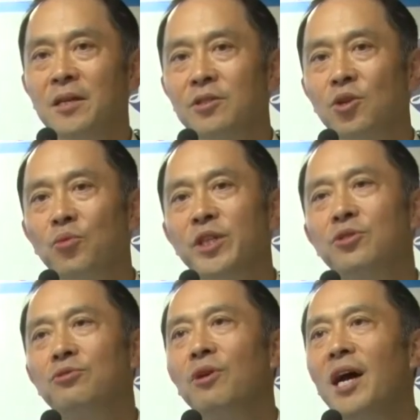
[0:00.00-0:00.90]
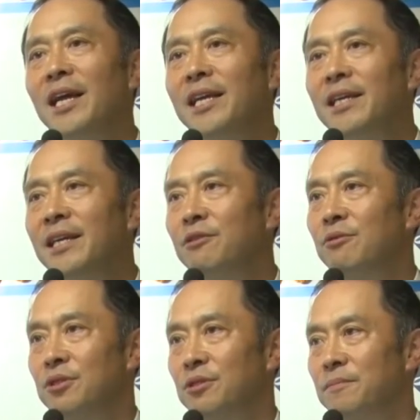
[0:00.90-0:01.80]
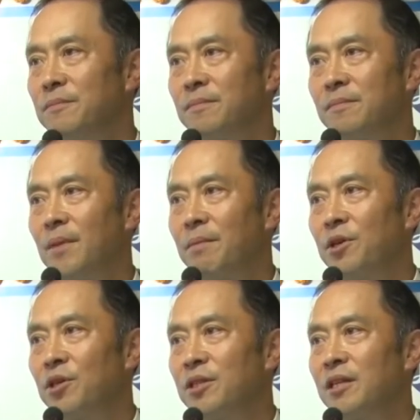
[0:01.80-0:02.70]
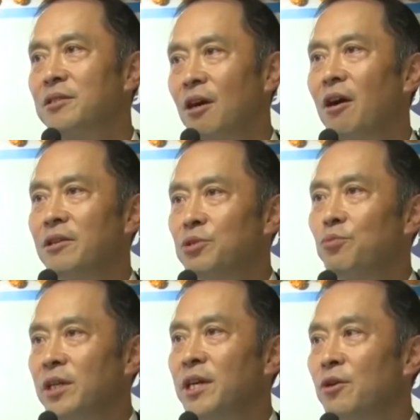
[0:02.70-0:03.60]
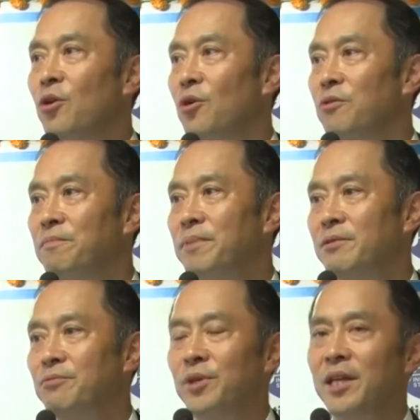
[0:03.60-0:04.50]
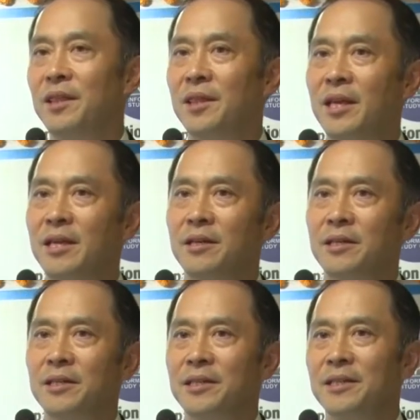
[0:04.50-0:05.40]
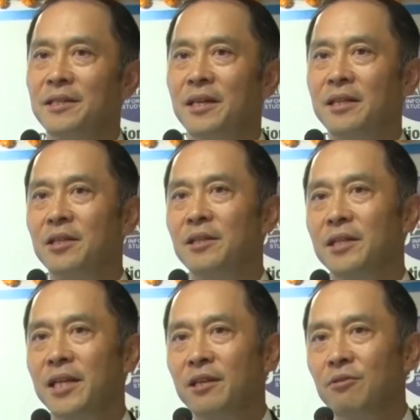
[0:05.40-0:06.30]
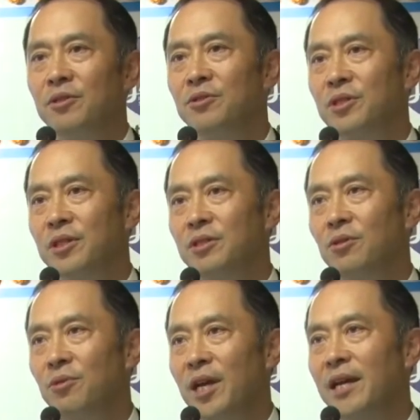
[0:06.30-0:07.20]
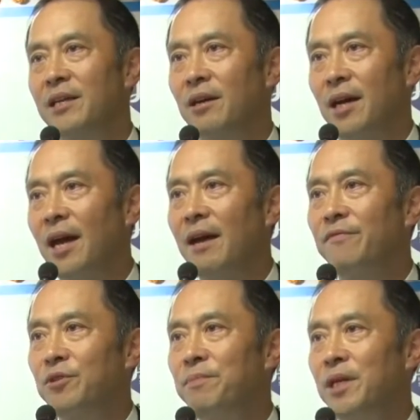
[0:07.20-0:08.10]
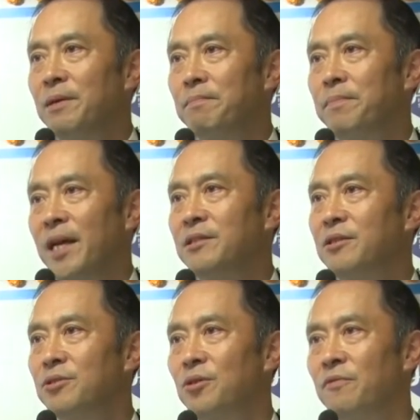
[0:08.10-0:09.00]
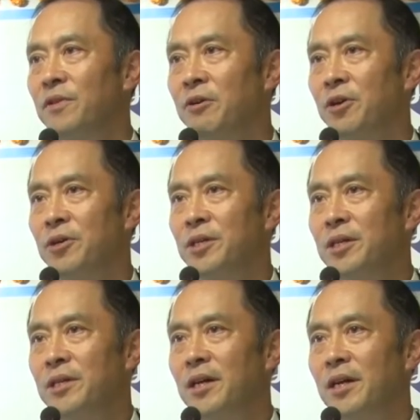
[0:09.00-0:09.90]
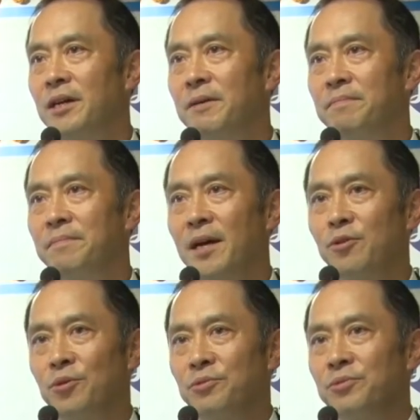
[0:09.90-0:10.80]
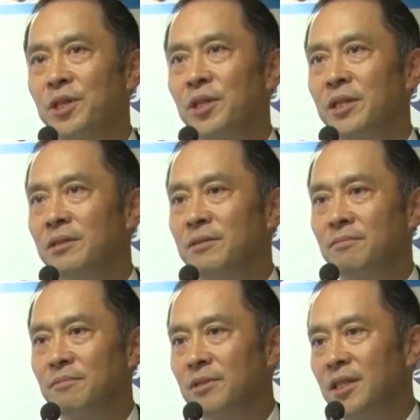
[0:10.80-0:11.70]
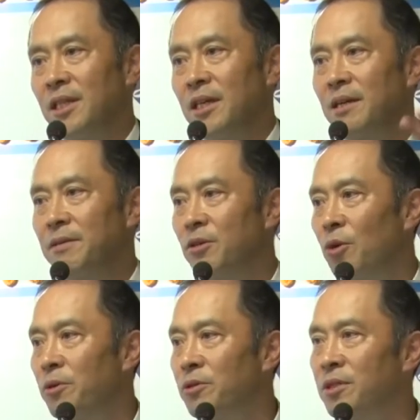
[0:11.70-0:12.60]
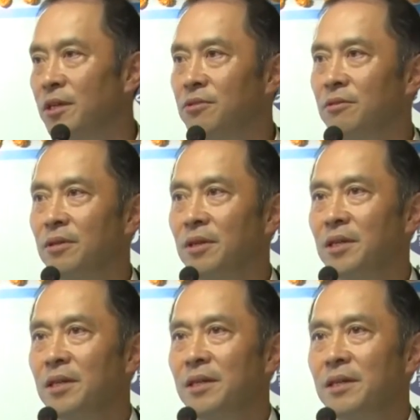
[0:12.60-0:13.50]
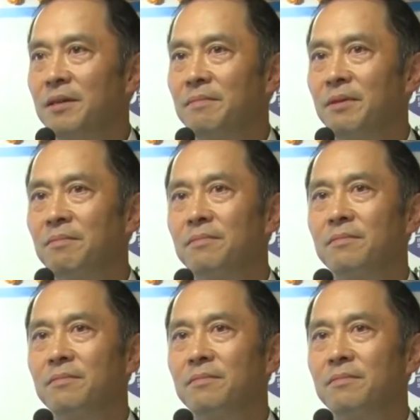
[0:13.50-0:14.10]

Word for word: So we try English because that's the hardest we can go. But we think that English is okay, have to be a basis of our uh, battle within the uh, globalization. But